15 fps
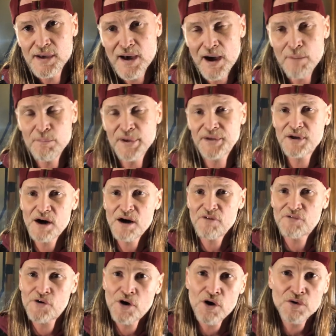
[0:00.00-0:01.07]
I've been
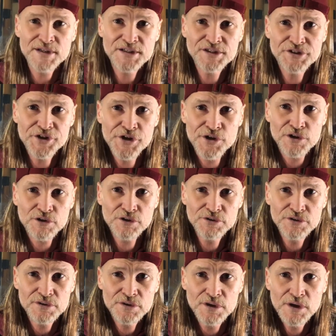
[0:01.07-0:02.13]
taught for all these
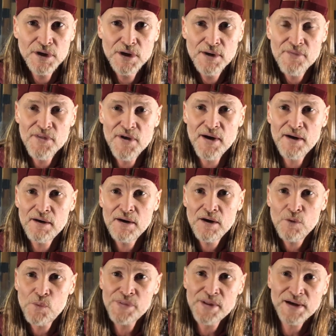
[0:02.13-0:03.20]
years that
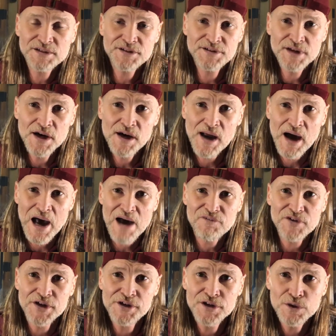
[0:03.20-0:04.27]
when that's done, I
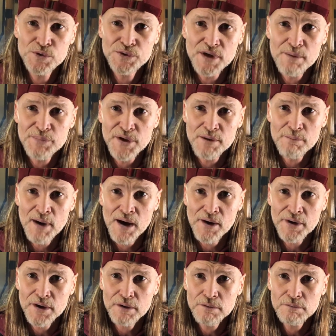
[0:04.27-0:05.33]
have to do something
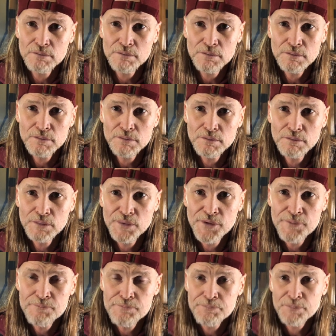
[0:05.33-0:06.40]
about it.
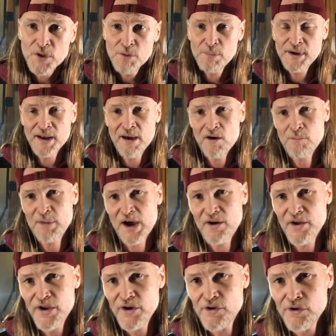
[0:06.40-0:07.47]
But now I'm
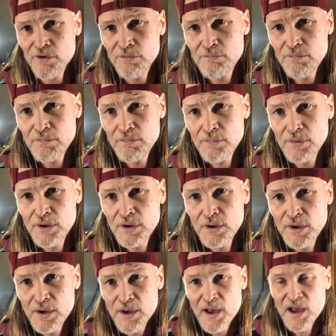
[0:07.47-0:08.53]
out here,
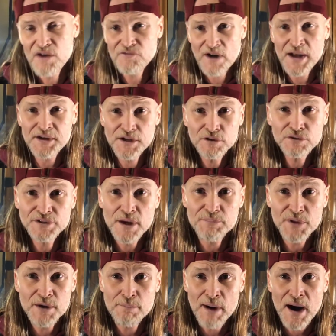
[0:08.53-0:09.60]
and if I do
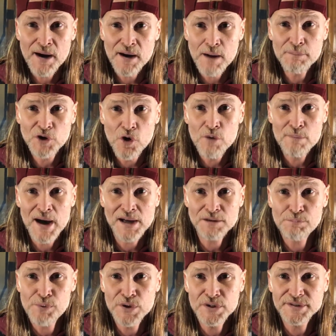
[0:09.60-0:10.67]
something about it, I'm going back
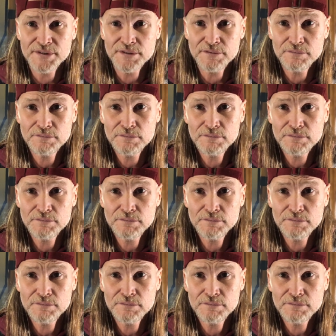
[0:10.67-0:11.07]
to prison.